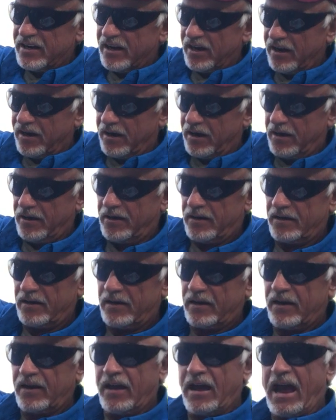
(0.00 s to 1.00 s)

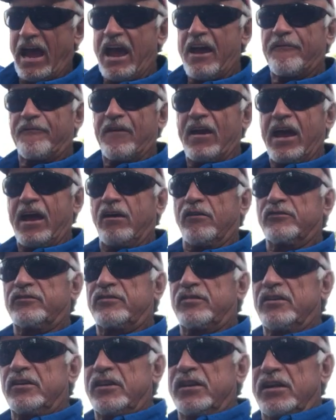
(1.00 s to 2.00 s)
1/2
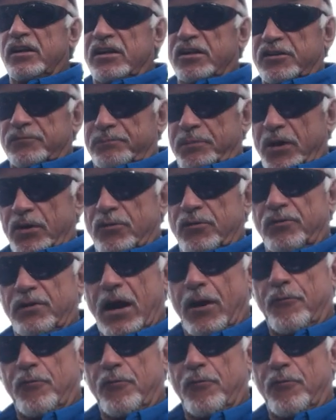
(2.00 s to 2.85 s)
ounce spoon. I